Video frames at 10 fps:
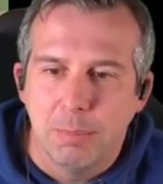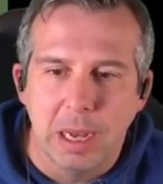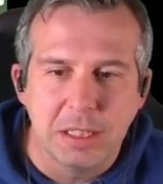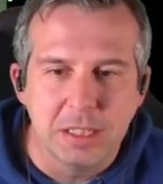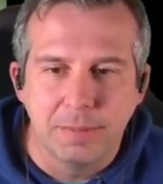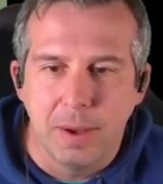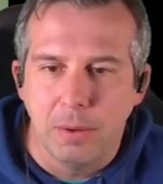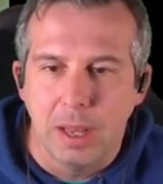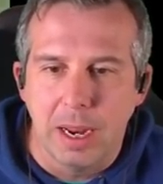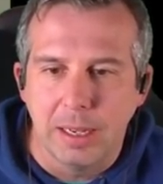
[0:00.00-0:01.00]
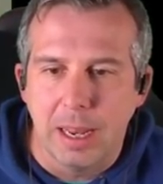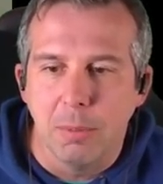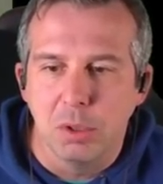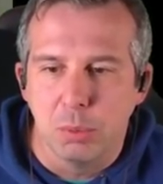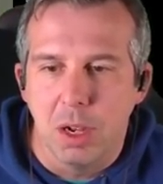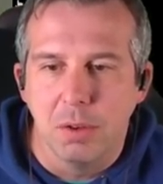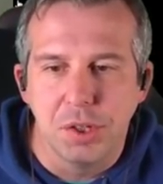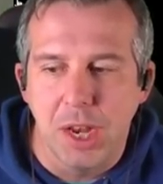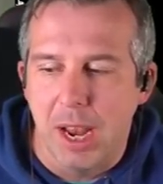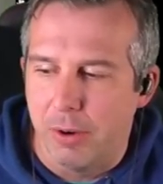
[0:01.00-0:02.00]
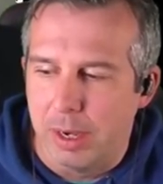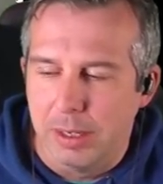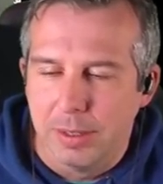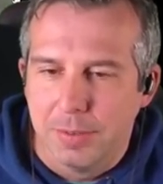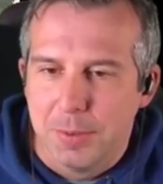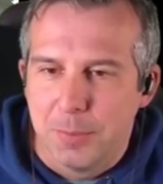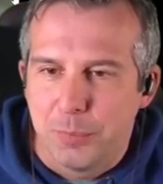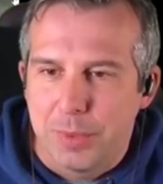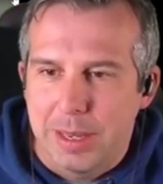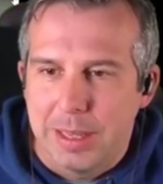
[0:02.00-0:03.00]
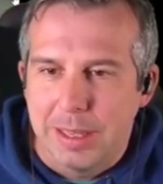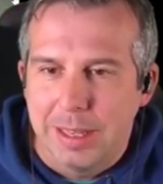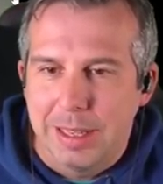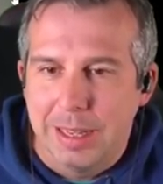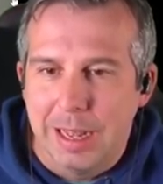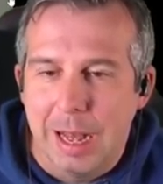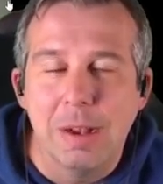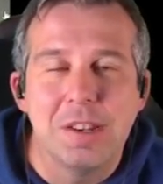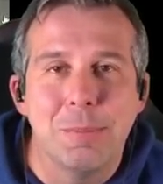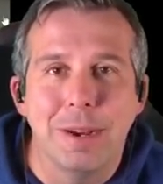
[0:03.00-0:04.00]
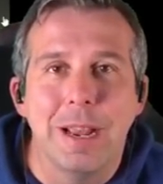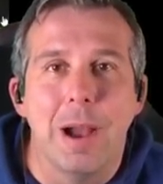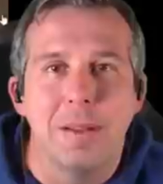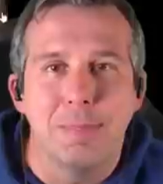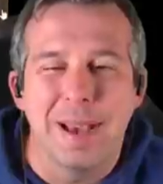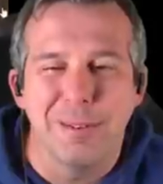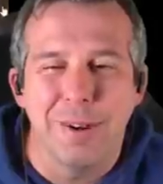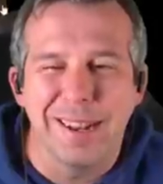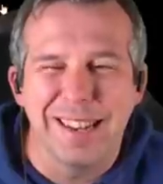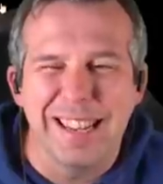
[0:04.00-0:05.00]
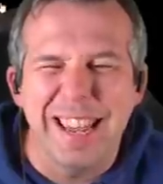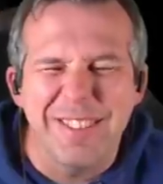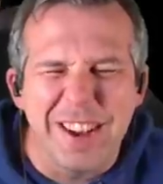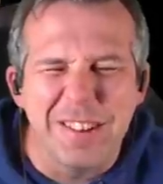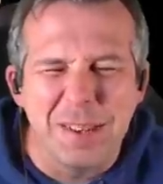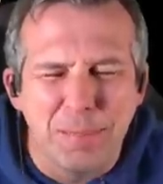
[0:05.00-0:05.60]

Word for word: But I just felt like it was worth sharing. I'm actually pretty hyped about the Rat King. Even though he's a